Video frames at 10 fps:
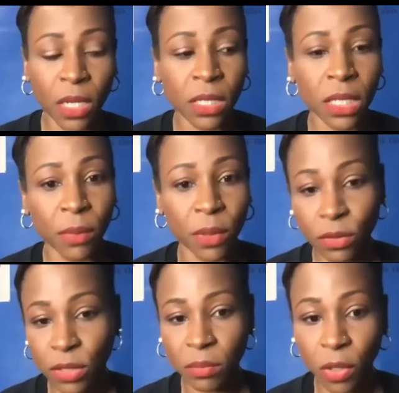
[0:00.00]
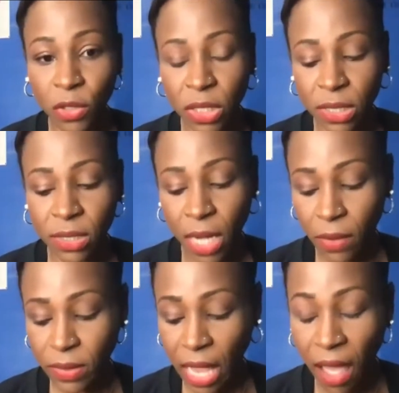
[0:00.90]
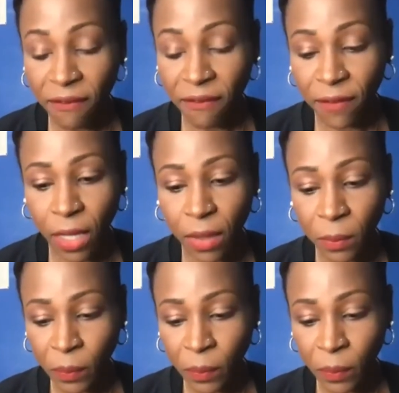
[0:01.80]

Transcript: some of those emotions that I was having.